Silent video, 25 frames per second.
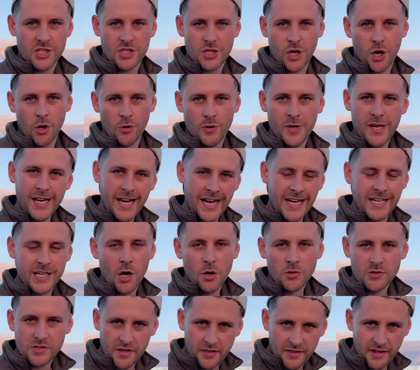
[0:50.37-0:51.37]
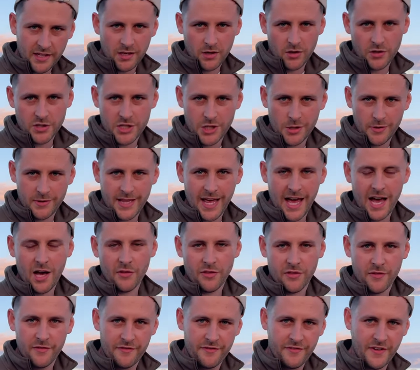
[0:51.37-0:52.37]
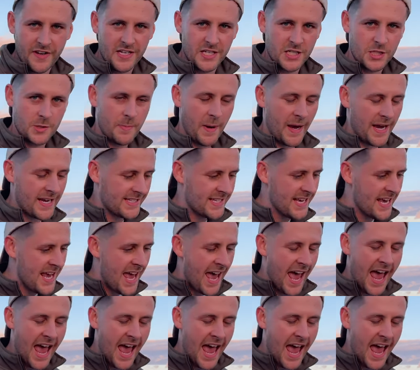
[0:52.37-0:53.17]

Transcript: so he knows a thing or two in the health and fitness space,